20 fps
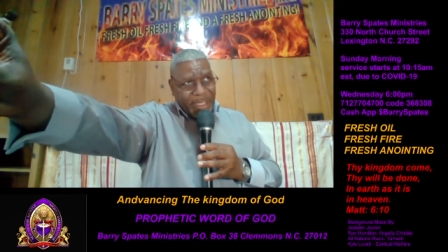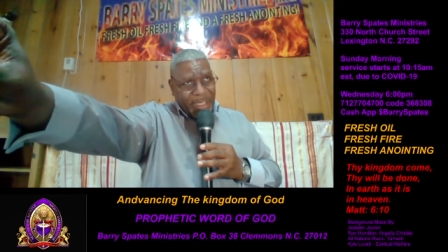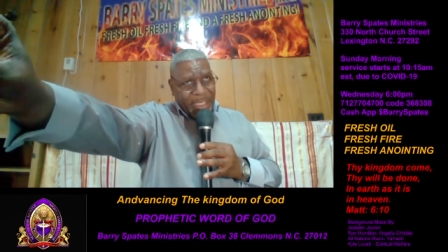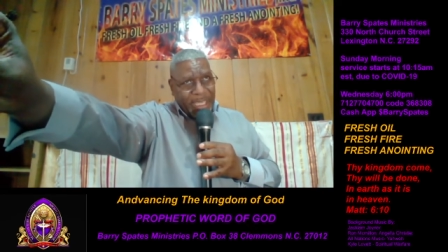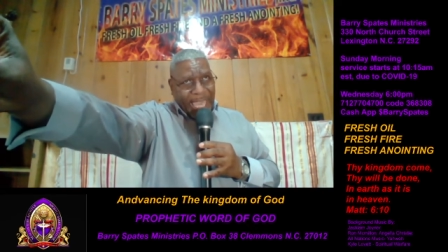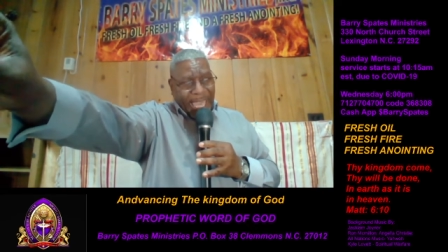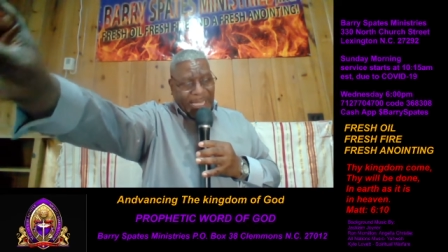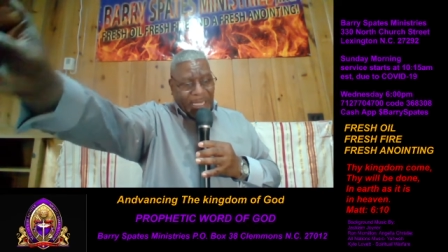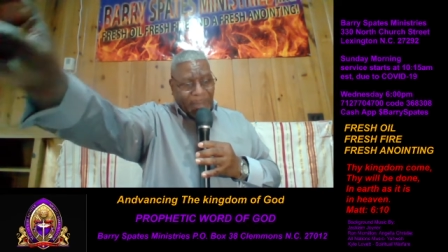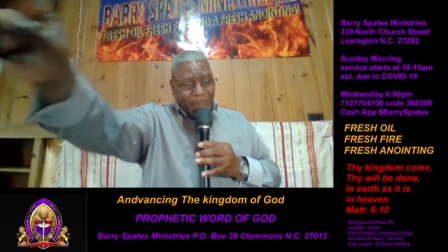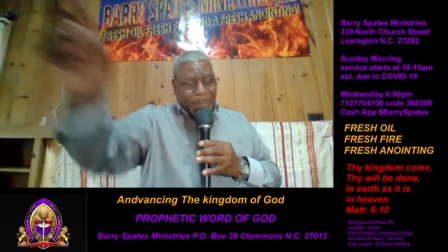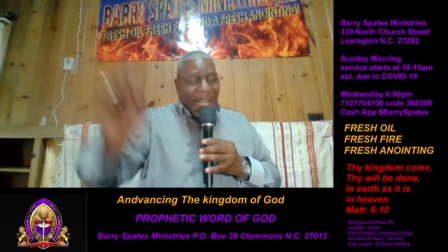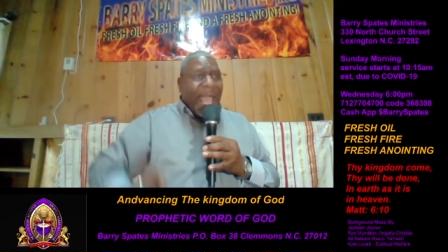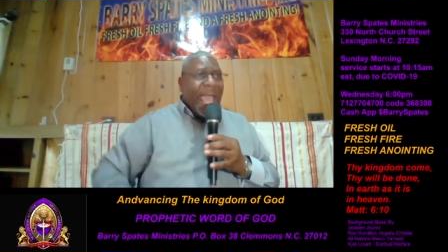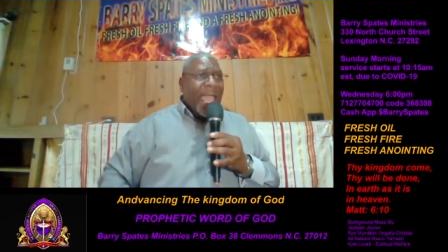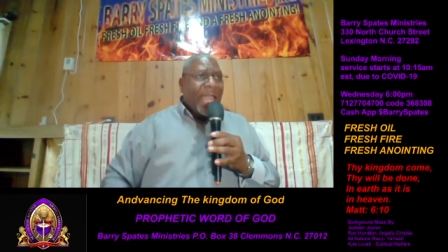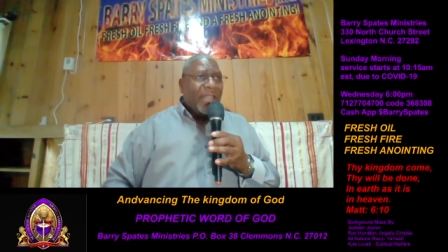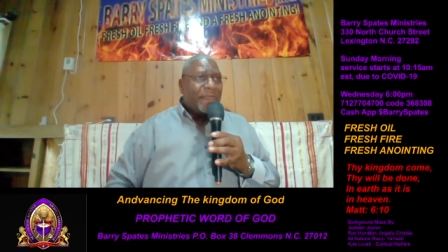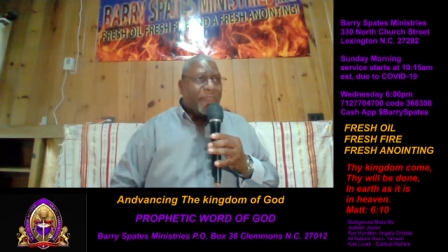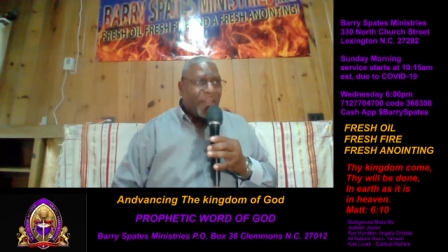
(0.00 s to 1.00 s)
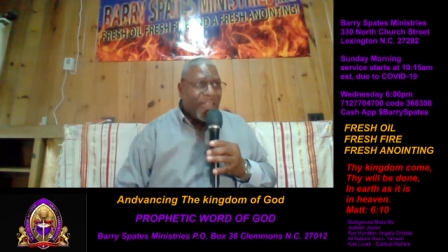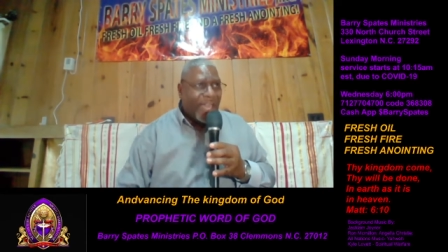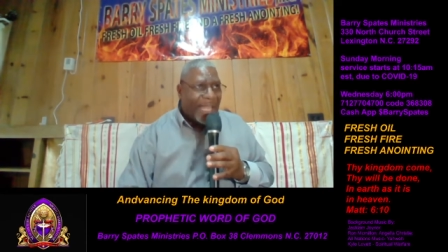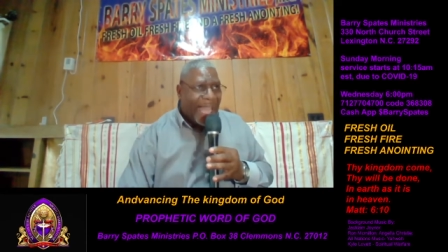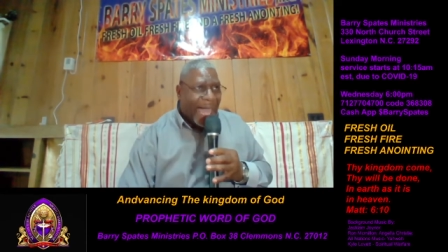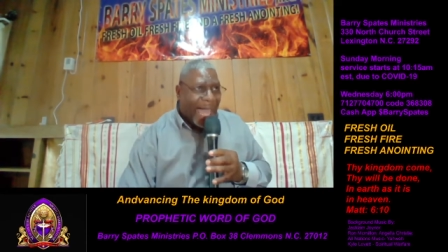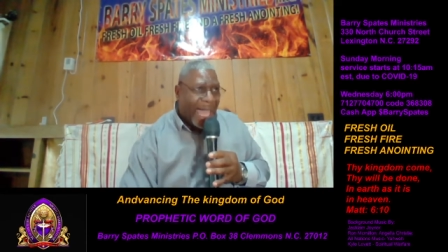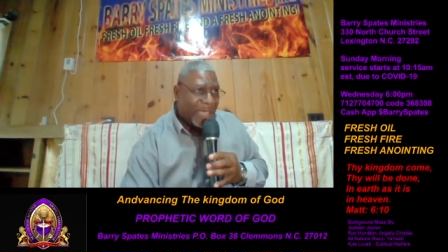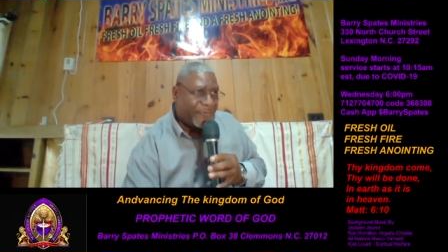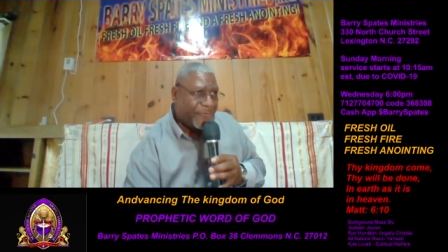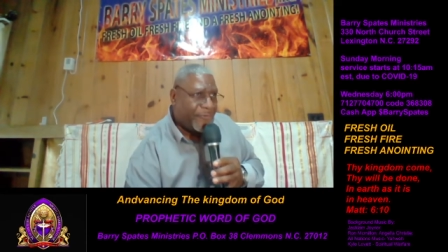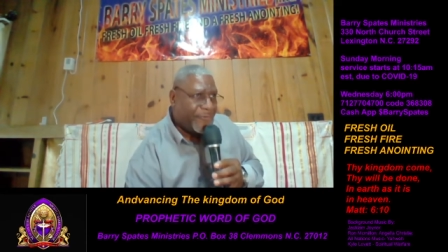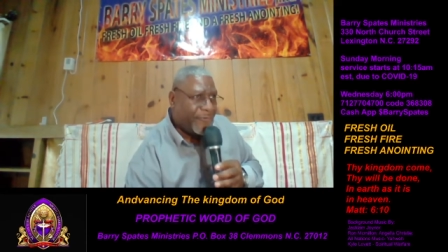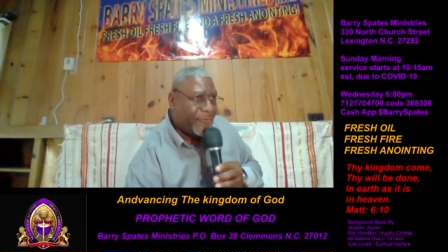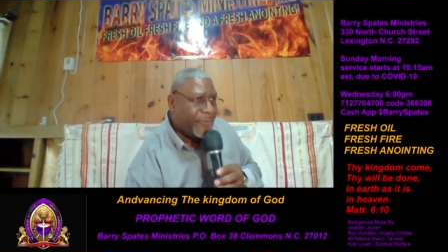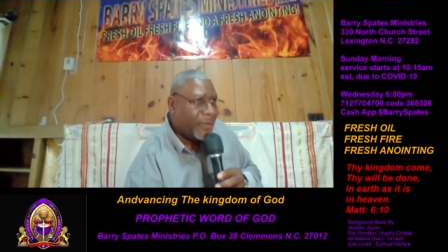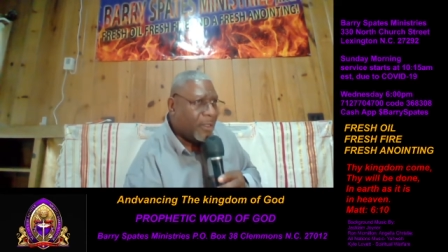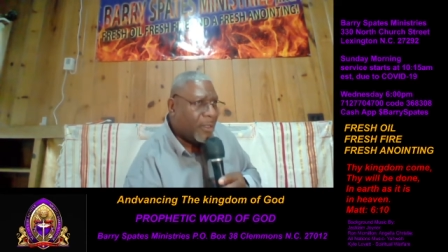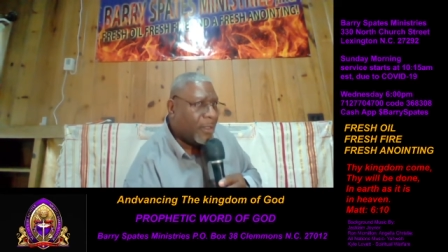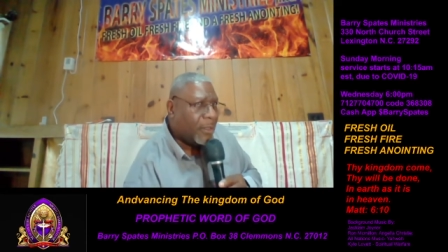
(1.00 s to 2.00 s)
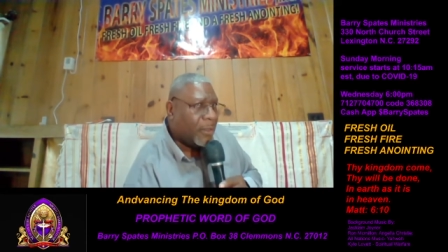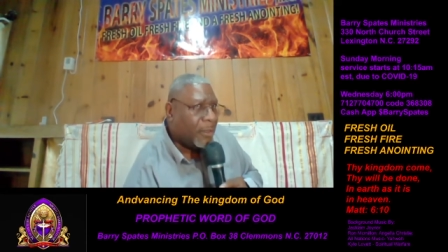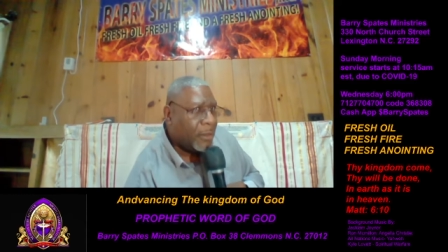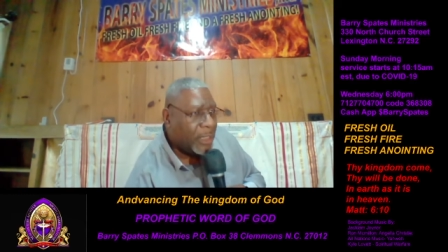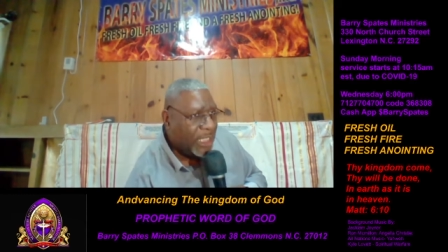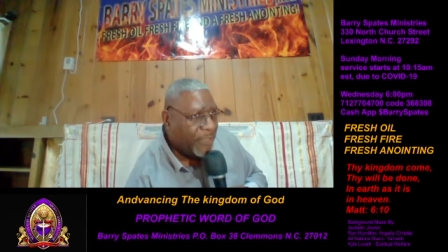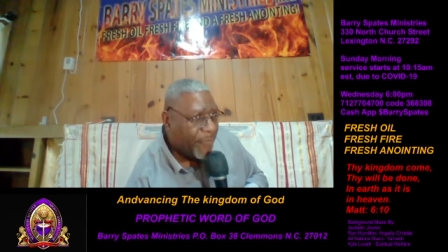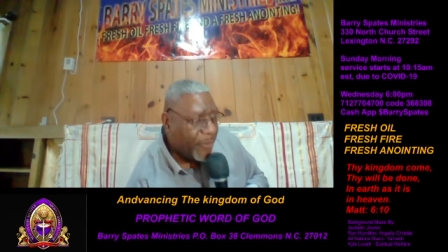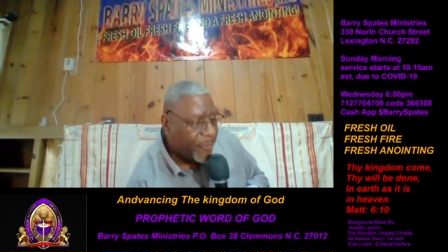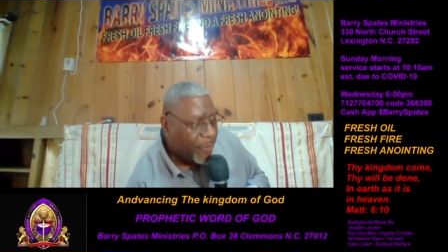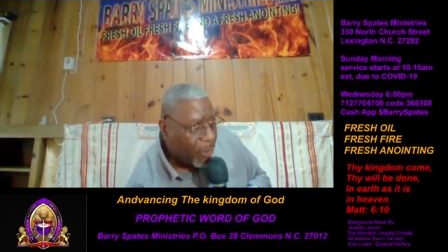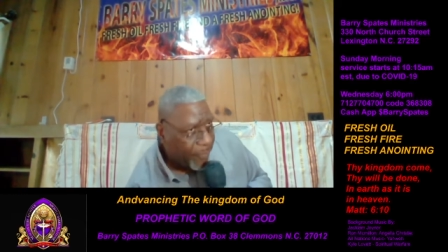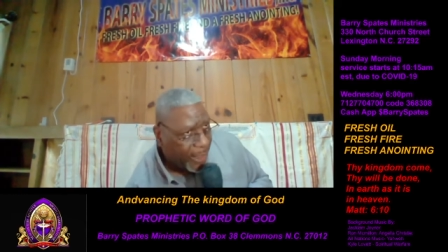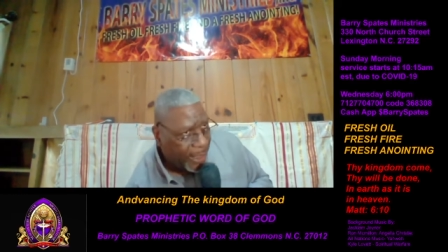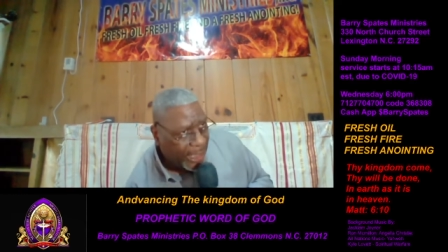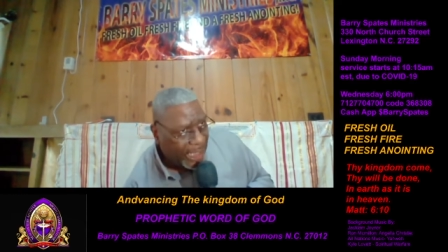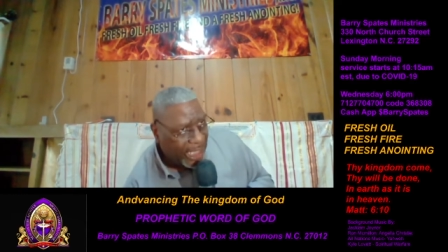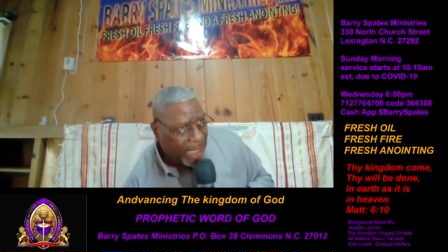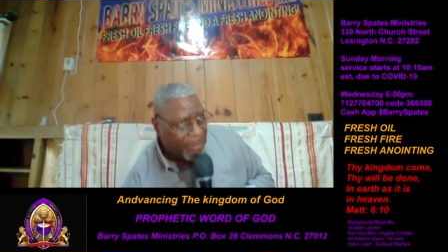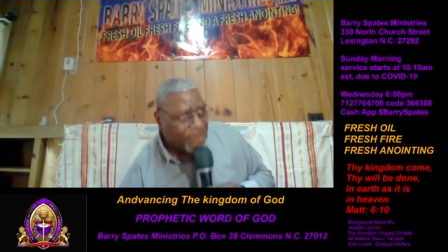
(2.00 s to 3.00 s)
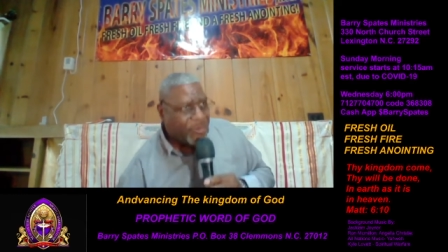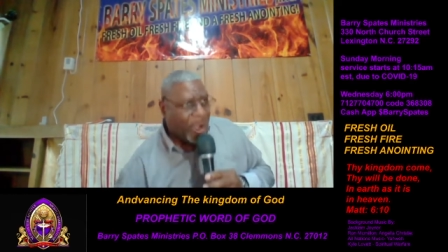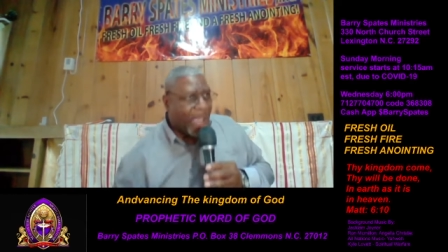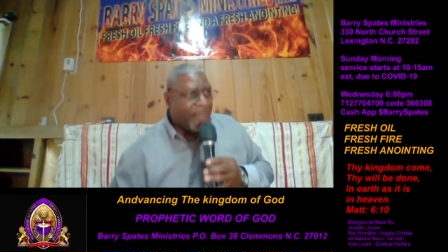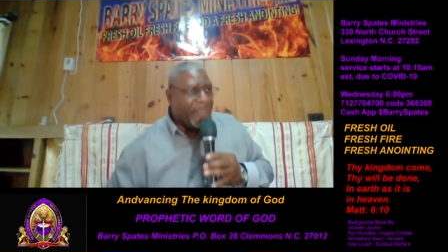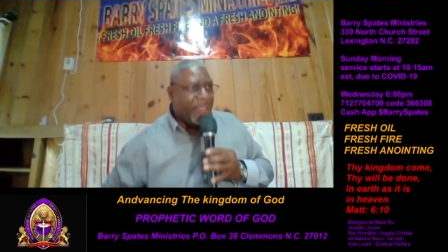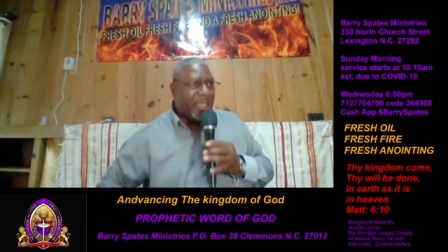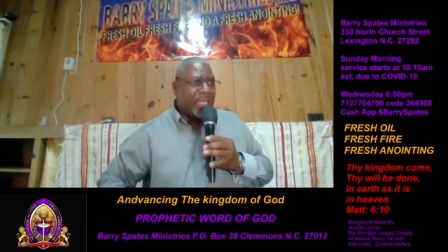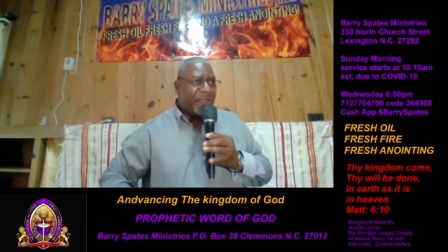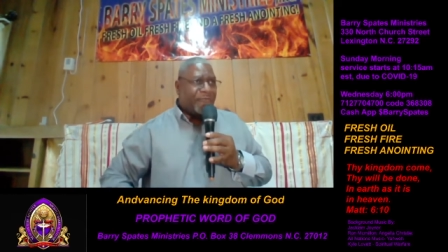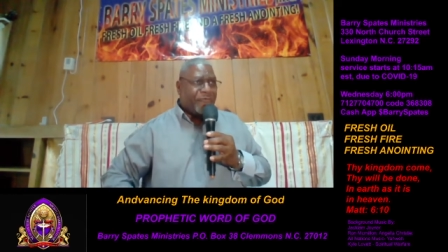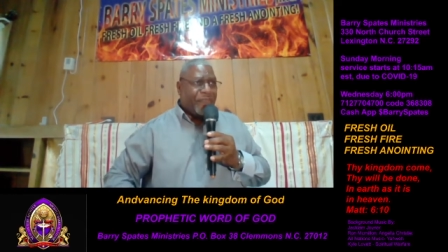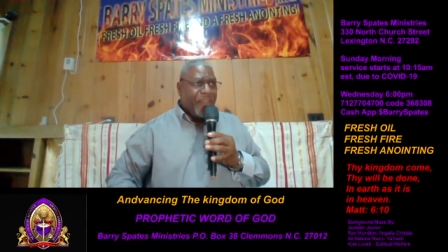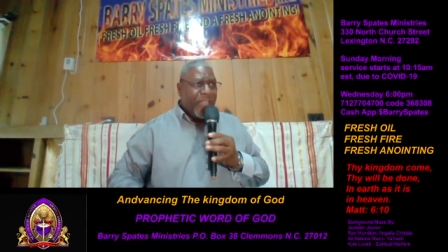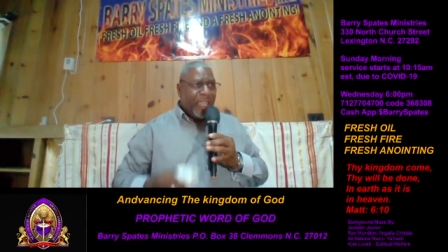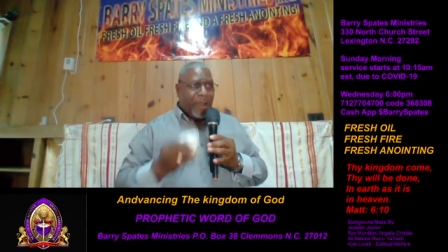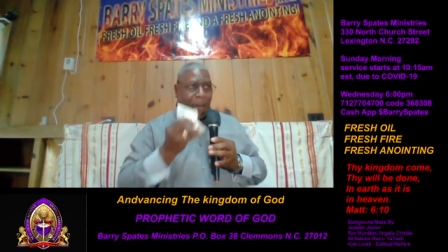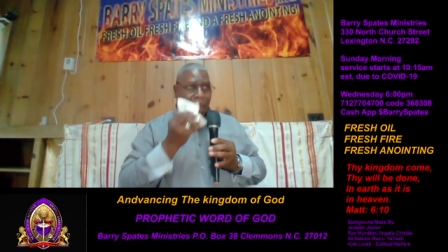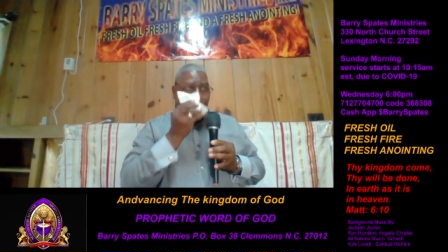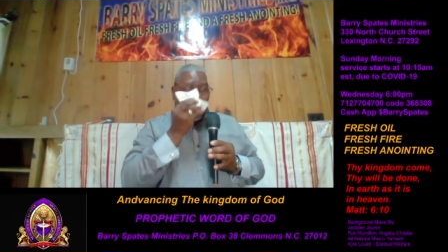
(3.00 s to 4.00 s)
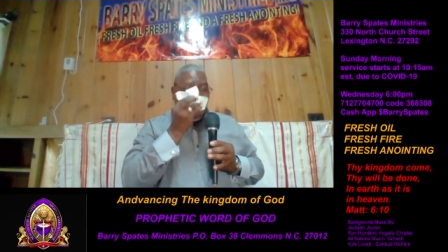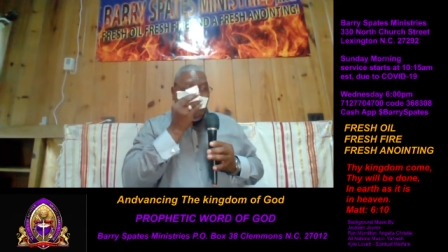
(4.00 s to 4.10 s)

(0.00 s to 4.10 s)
He had a plan for their life. Even though the enemy tried to interfere,